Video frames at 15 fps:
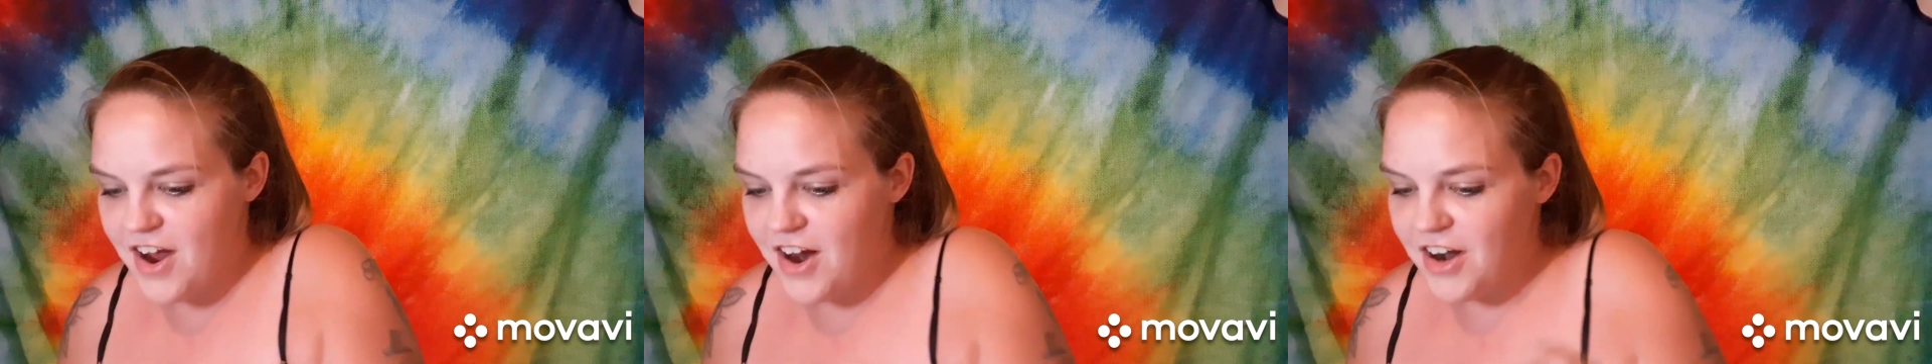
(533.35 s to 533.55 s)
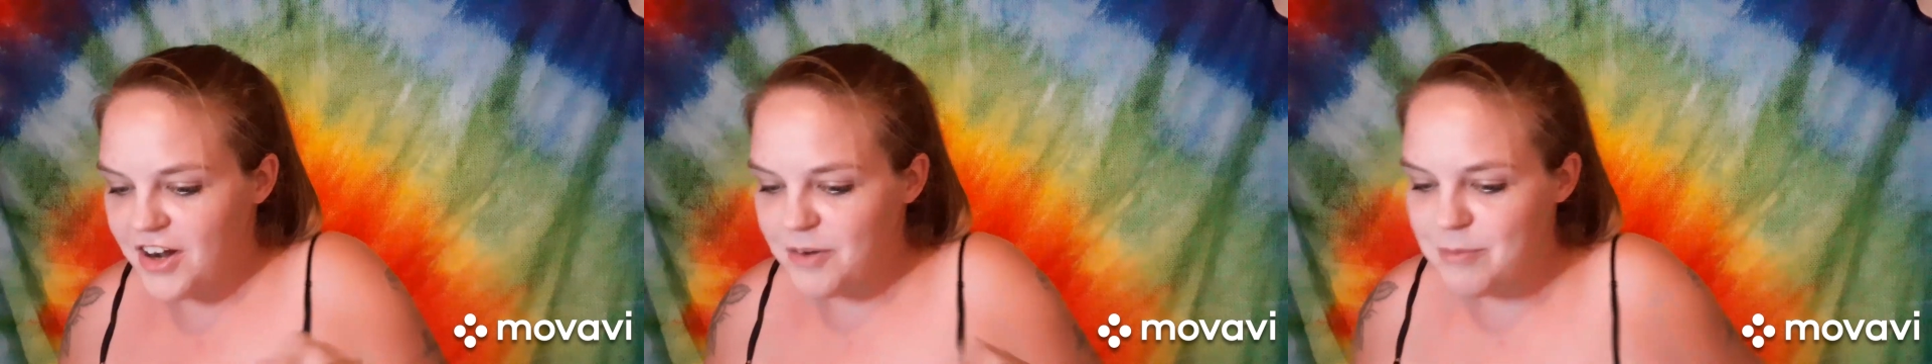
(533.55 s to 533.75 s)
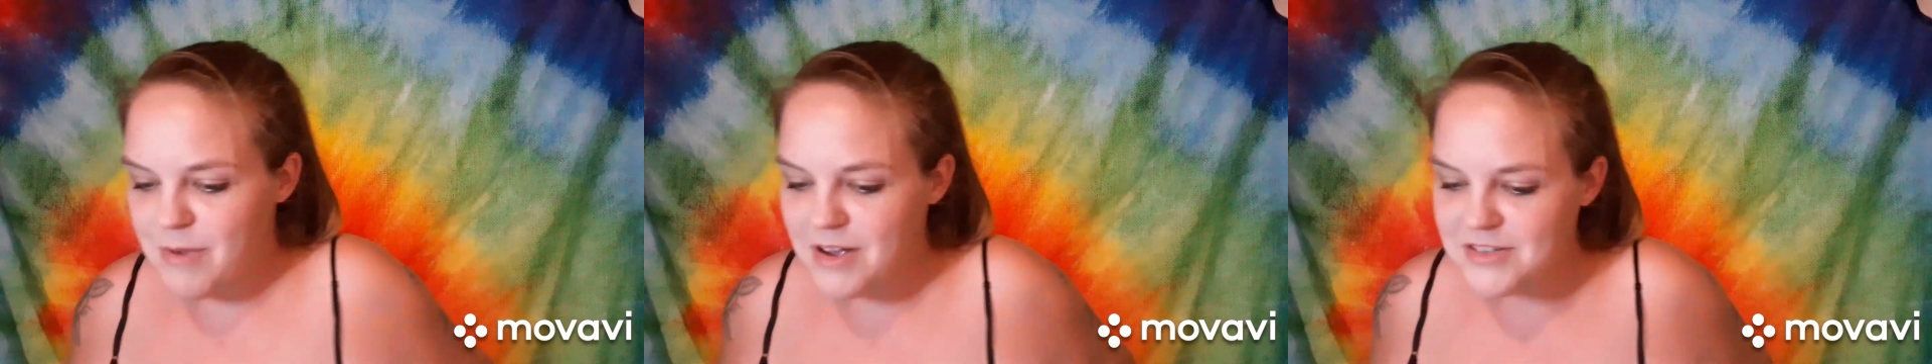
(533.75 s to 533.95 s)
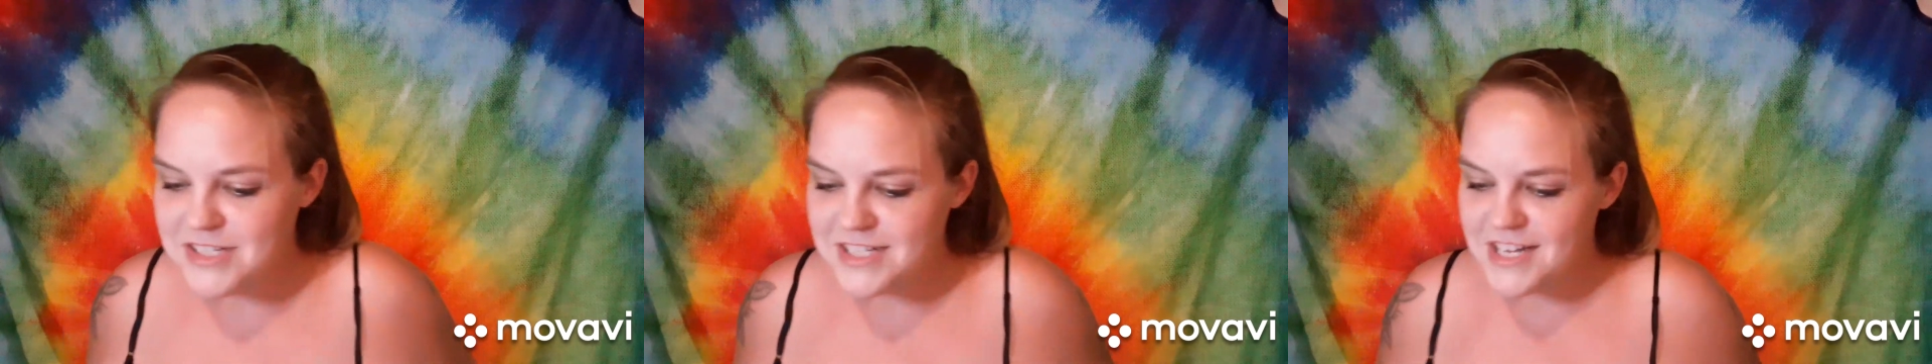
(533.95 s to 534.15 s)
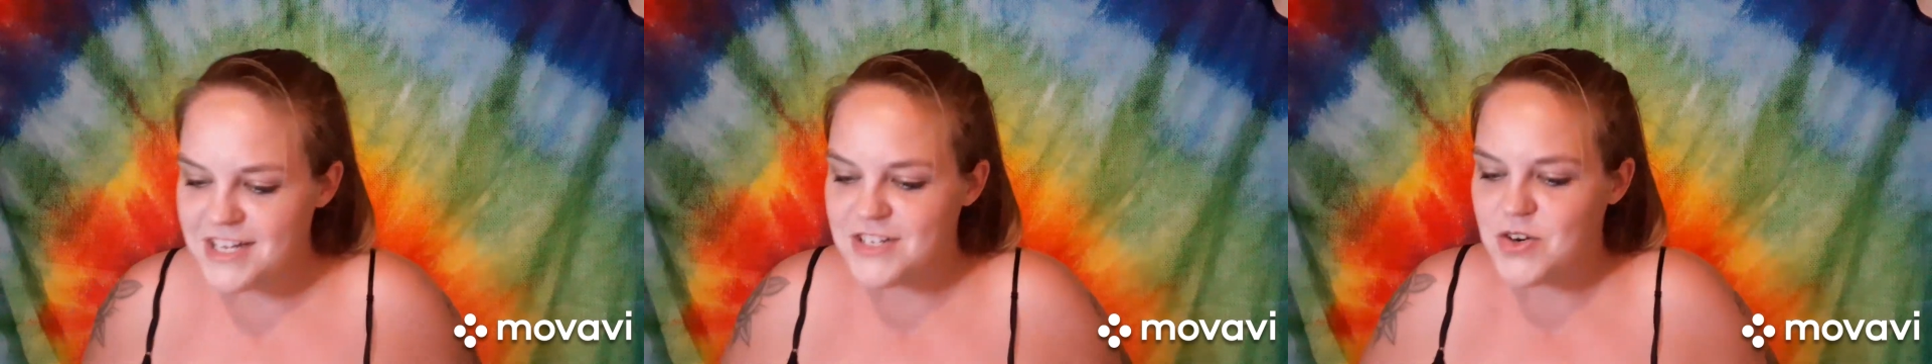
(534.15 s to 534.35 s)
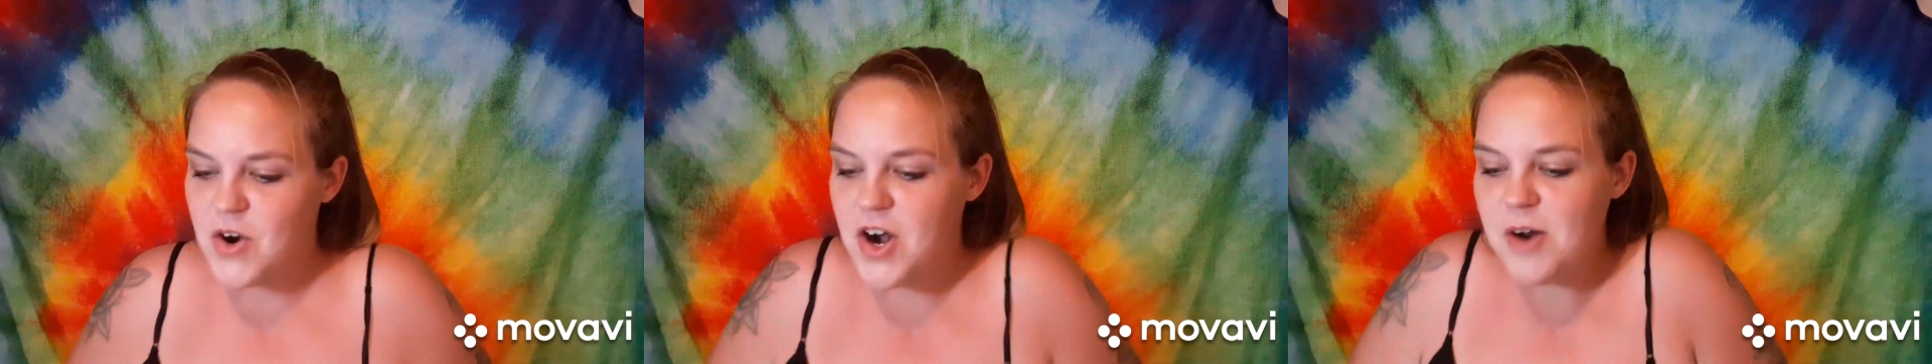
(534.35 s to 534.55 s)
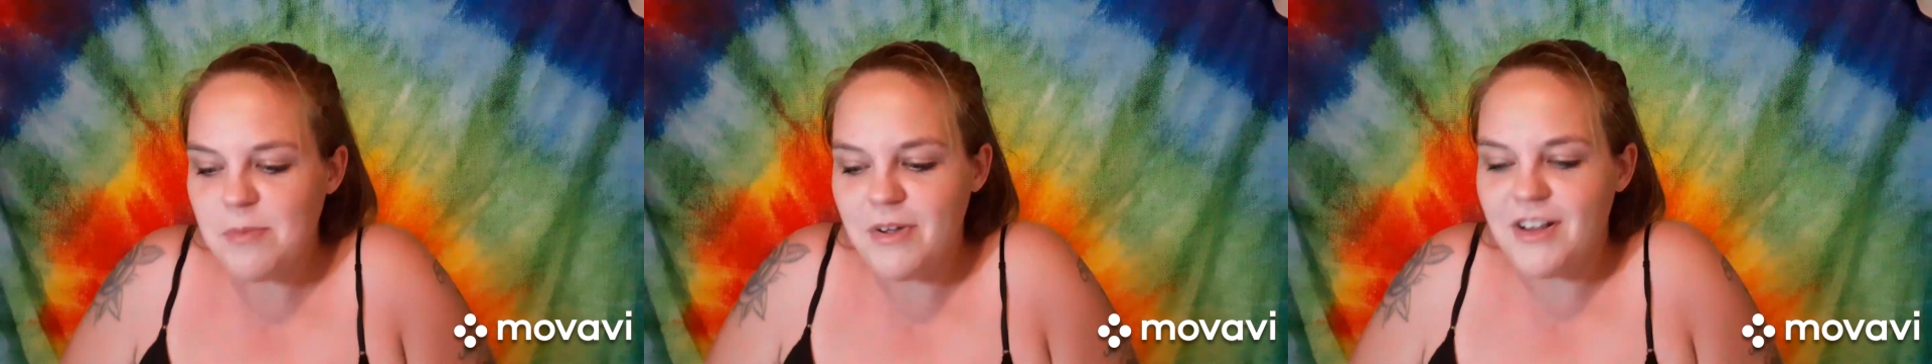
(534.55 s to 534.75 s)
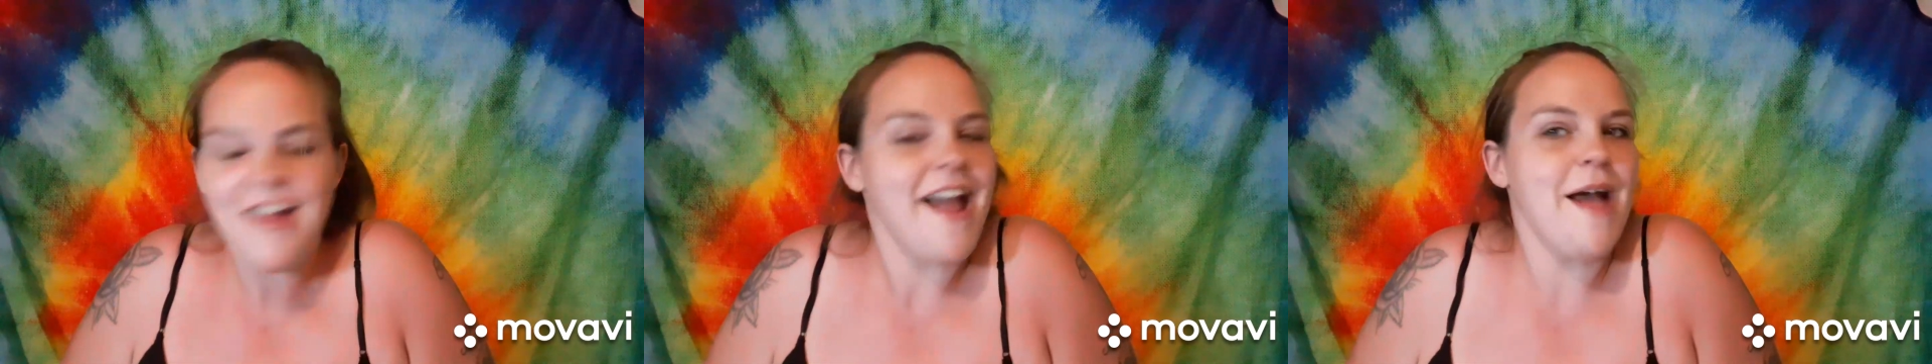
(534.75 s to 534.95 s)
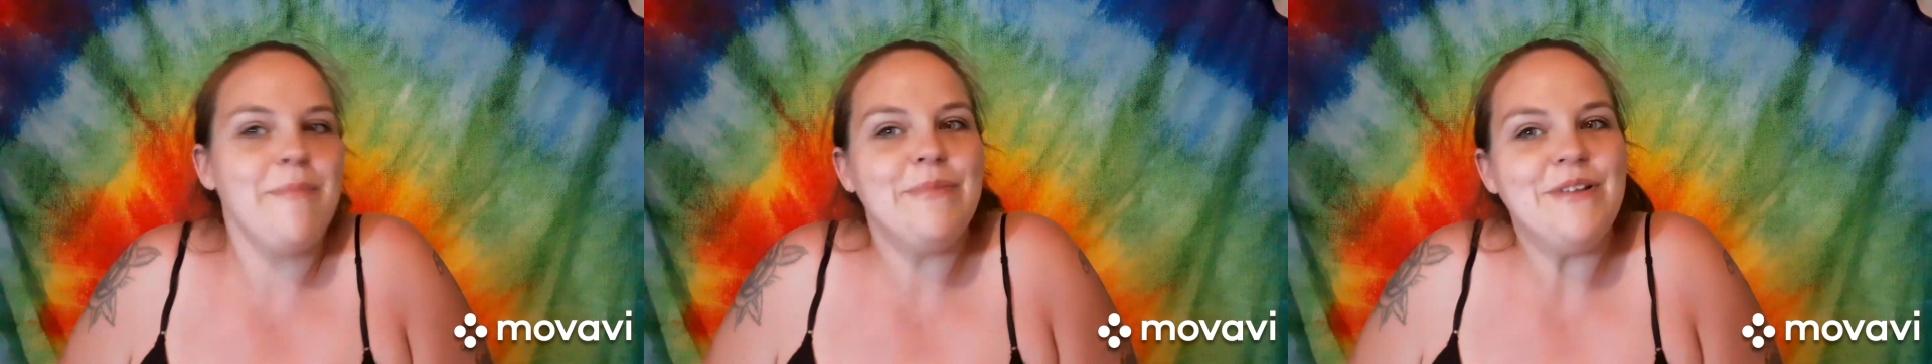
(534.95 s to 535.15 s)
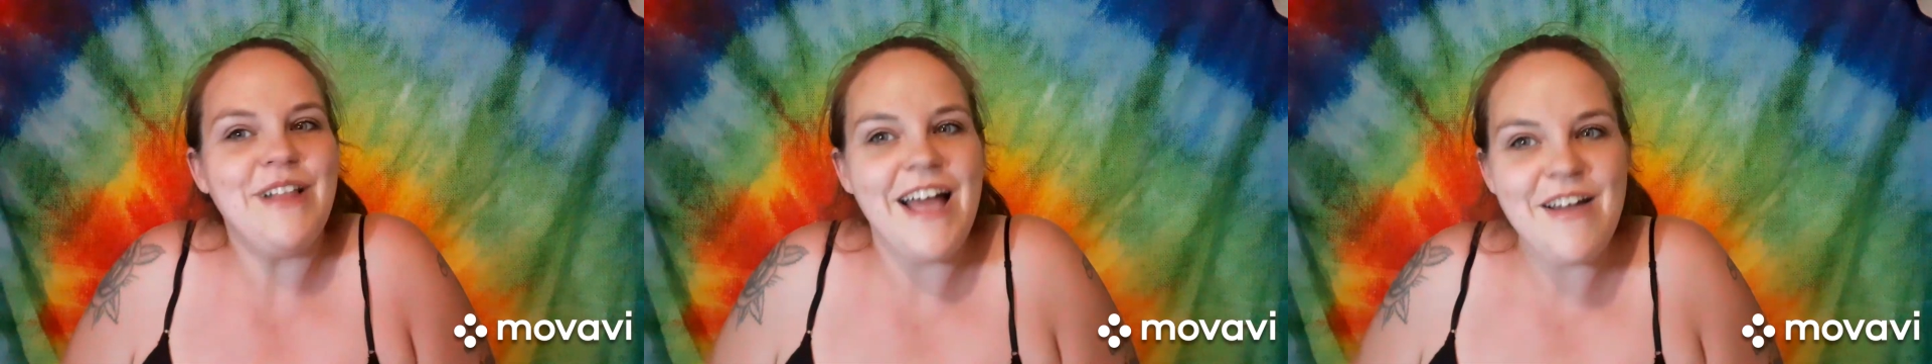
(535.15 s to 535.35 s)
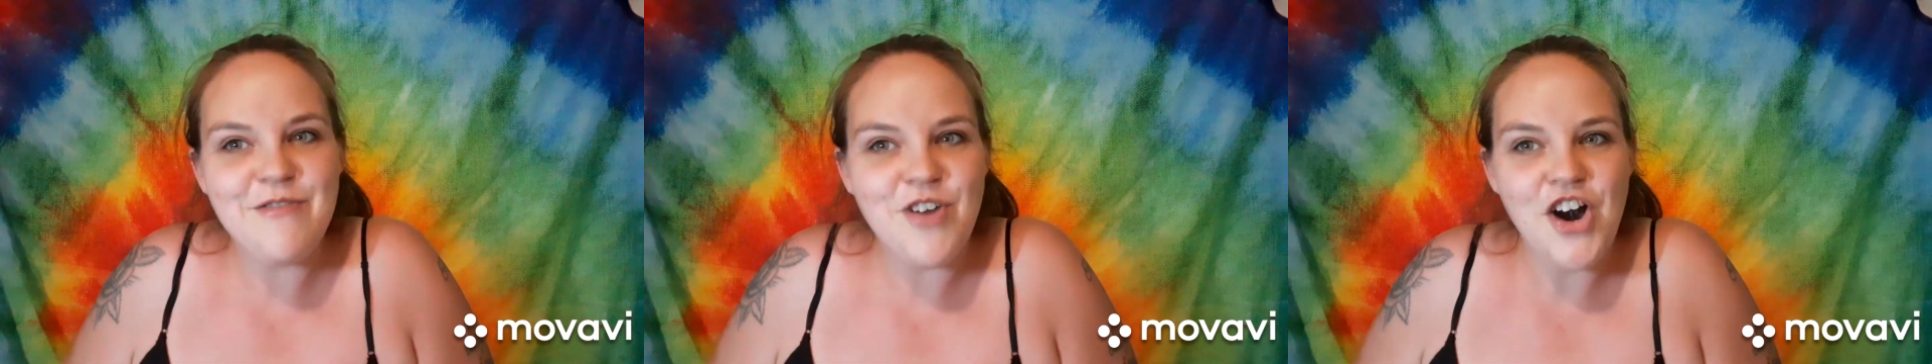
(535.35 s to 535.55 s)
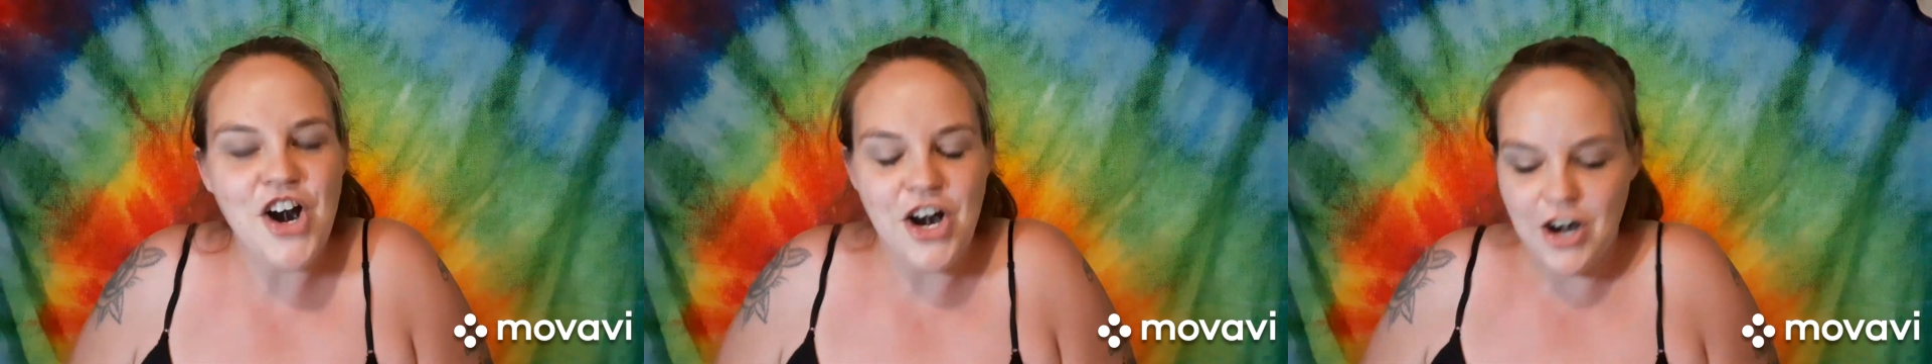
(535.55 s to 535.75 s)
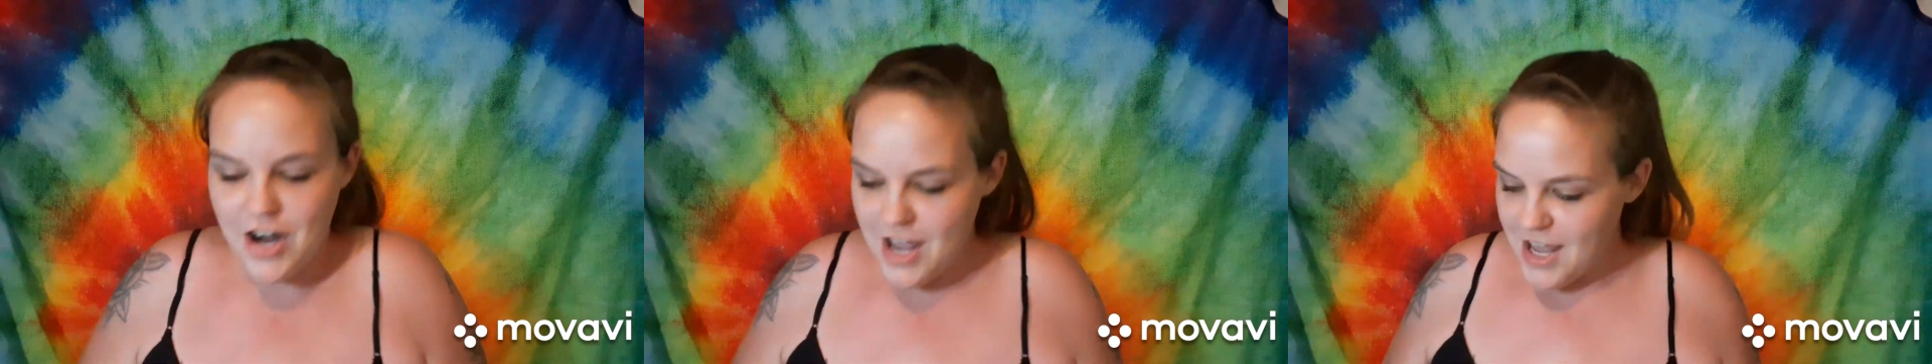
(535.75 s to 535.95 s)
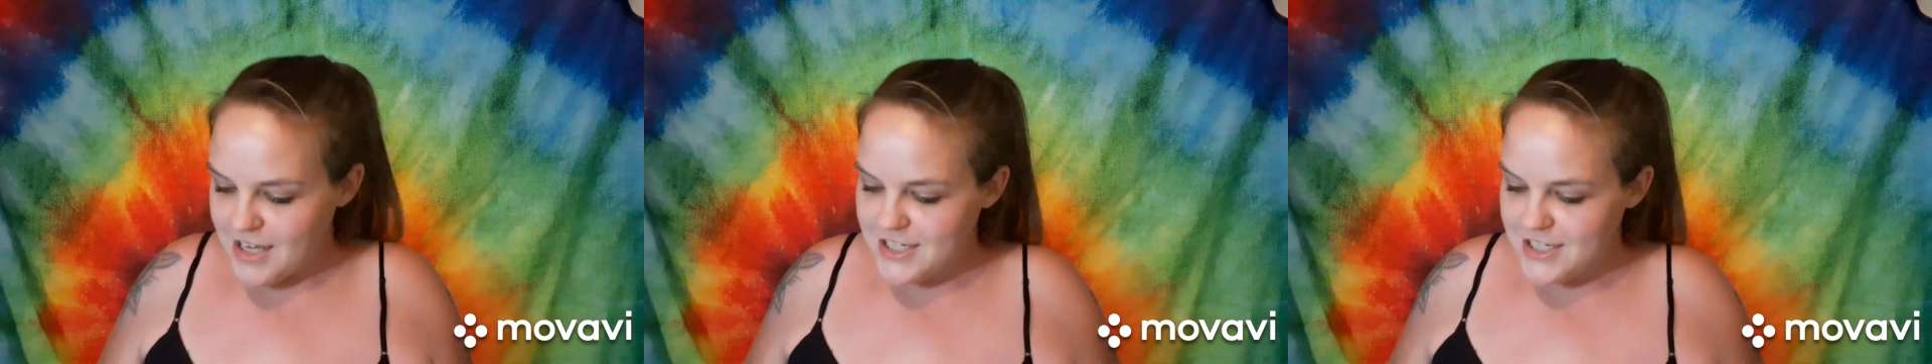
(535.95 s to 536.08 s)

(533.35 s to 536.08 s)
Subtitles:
our most adorable apple ever.